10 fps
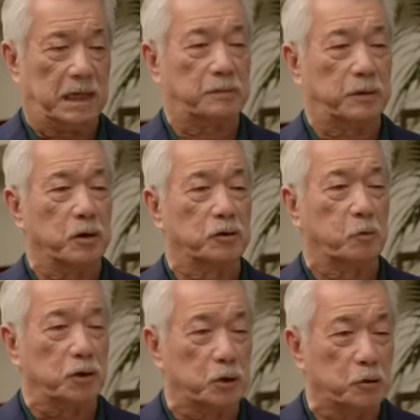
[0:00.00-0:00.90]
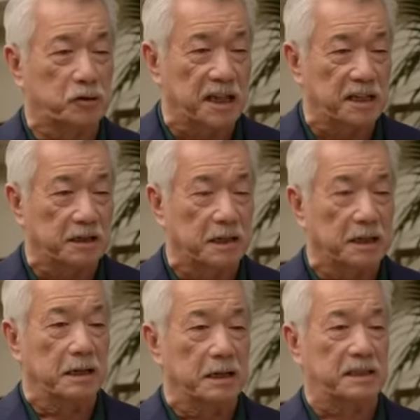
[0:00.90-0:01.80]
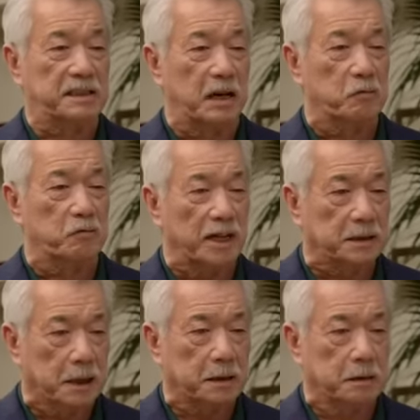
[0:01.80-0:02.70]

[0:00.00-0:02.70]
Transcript: That's because when you say it, it sounds redneck.